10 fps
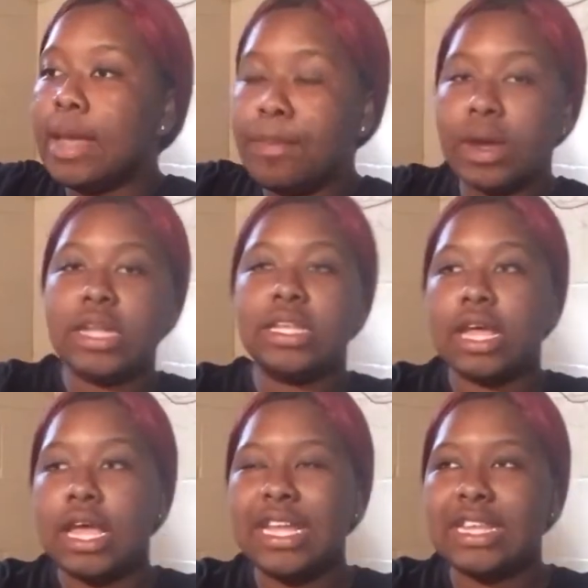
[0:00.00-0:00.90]

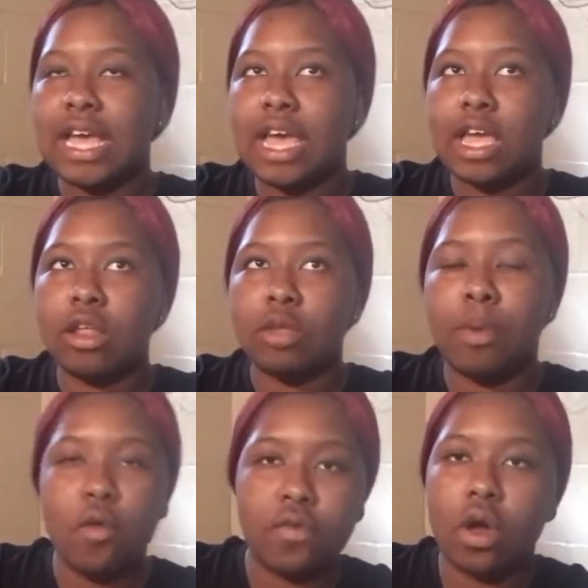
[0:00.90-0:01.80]
he said,
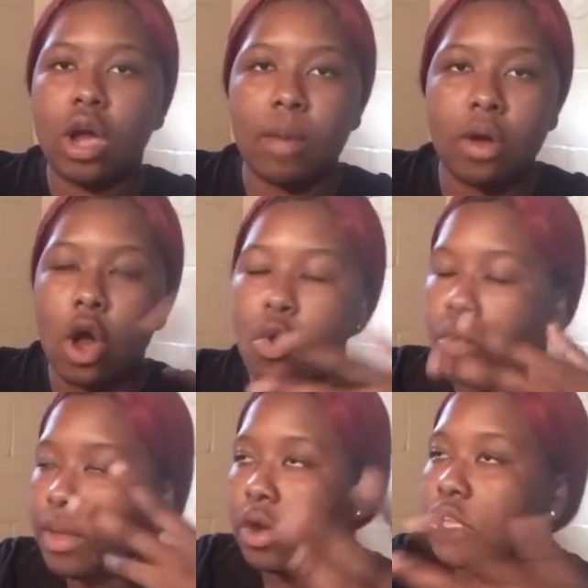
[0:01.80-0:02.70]
both of y'all coming home
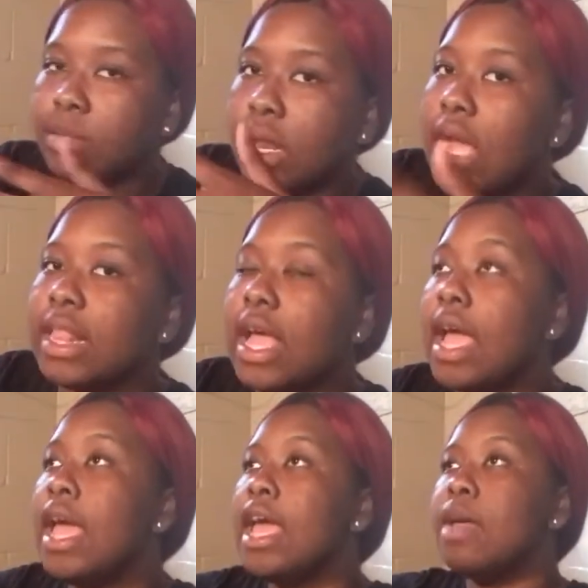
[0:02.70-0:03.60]
with me or something like
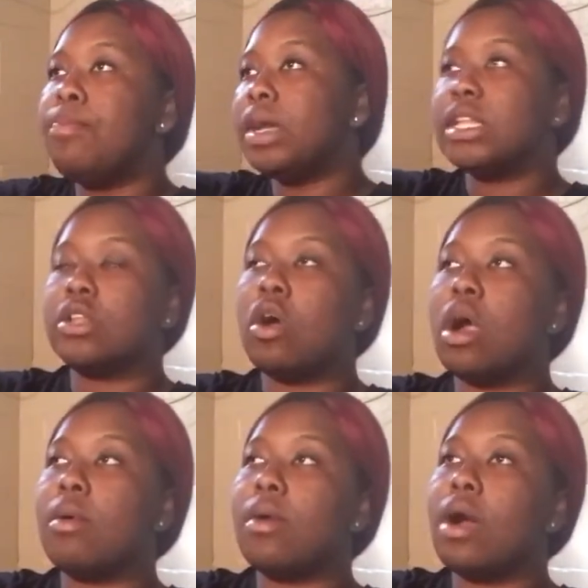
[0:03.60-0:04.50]
that. He puts his
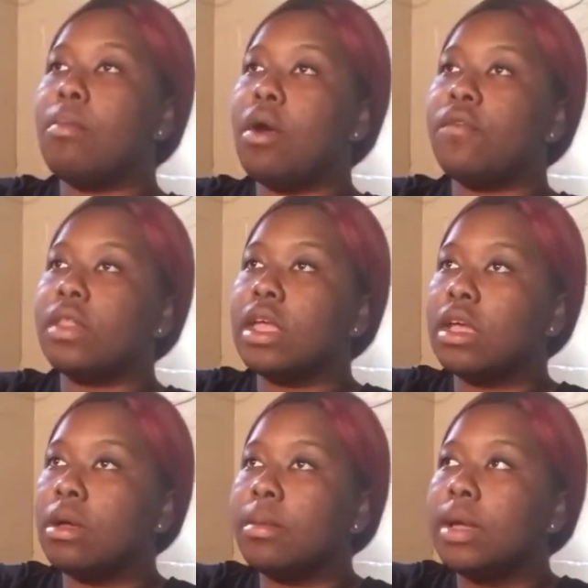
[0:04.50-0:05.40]
arm around both of
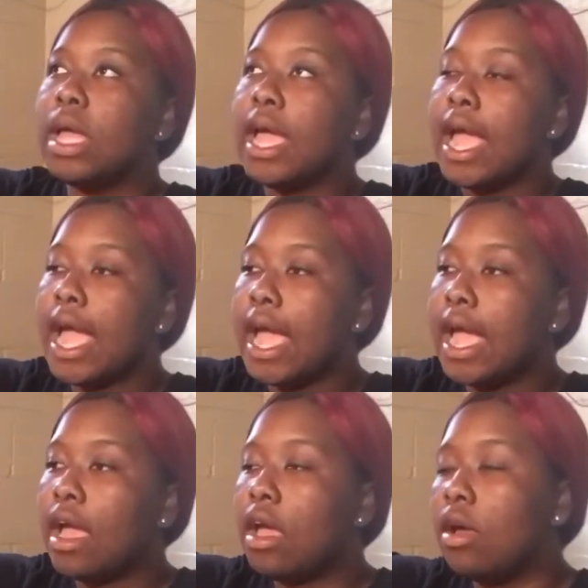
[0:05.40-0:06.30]
them.
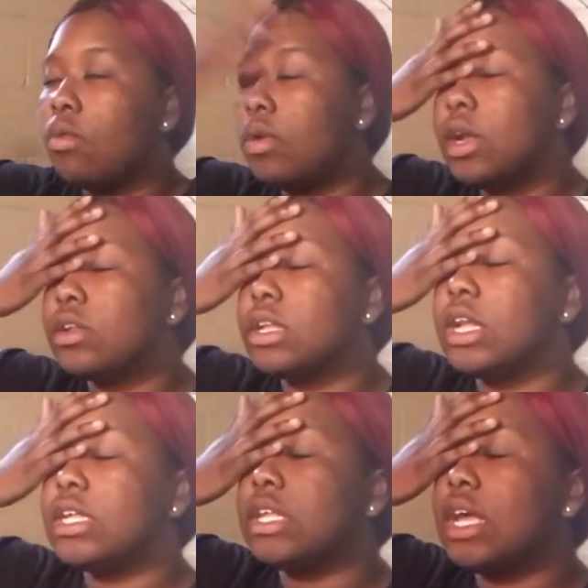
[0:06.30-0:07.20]
And what else did
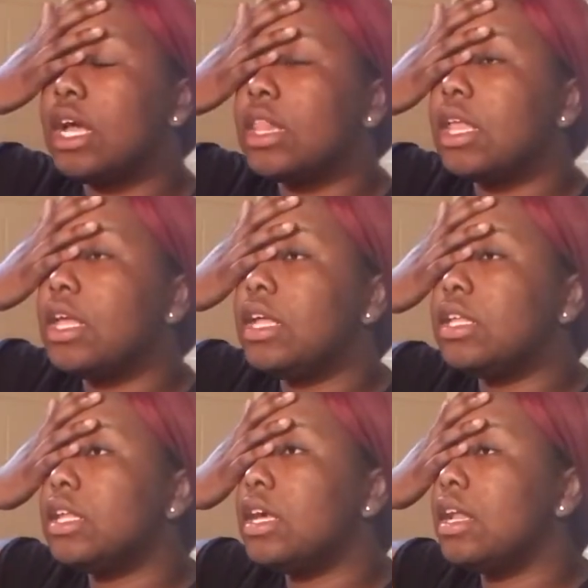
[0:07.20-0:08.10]
they say? I think he
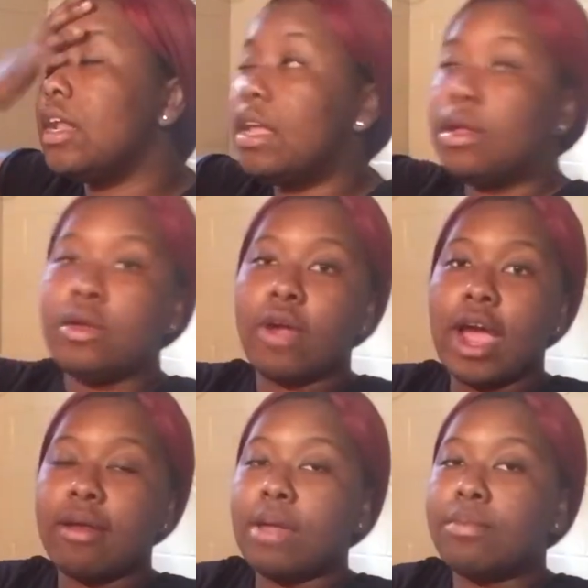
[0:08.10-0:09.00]
said that he
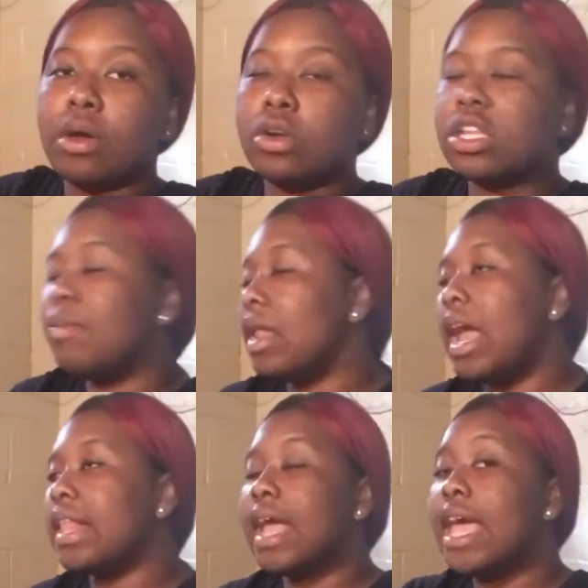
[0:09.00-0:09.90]
grabbed a butter, something
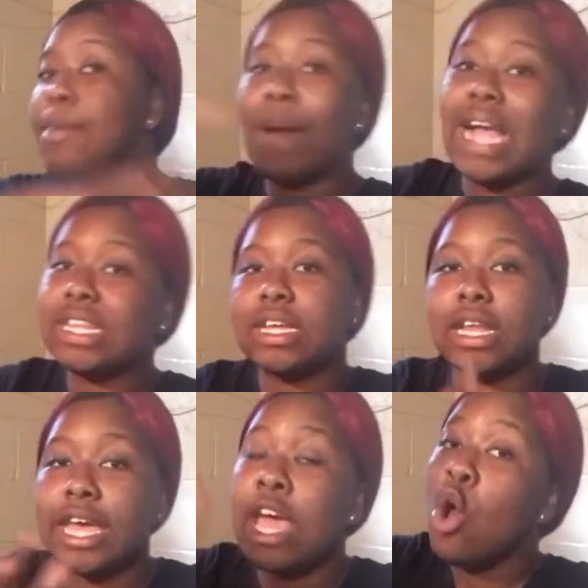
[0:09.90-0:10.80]
like that. He
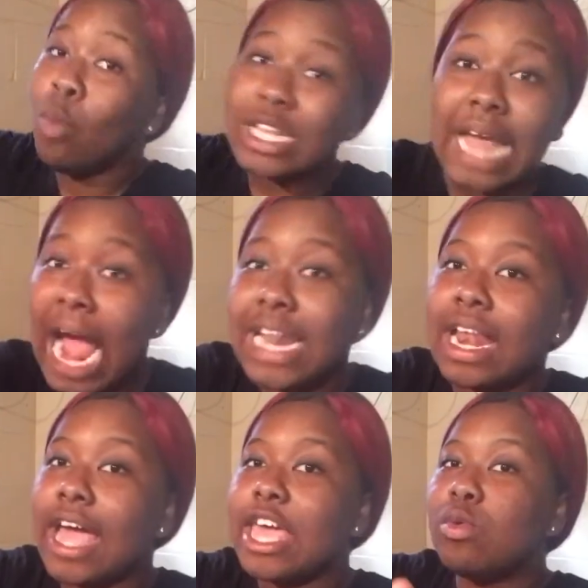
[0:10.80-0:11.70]
basically was
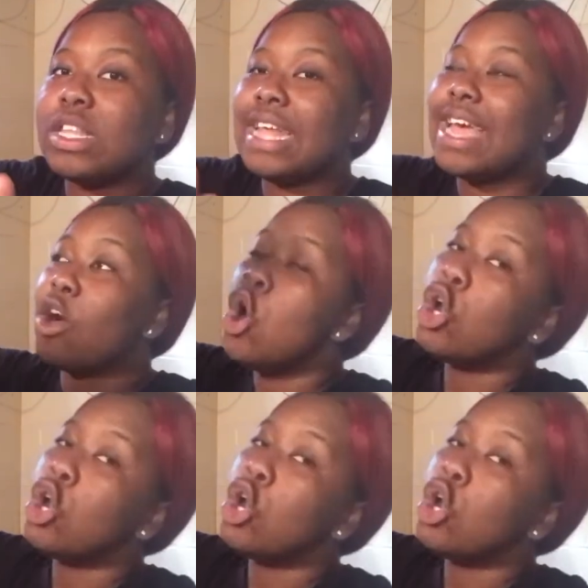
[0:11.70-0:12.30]
acting like he was single,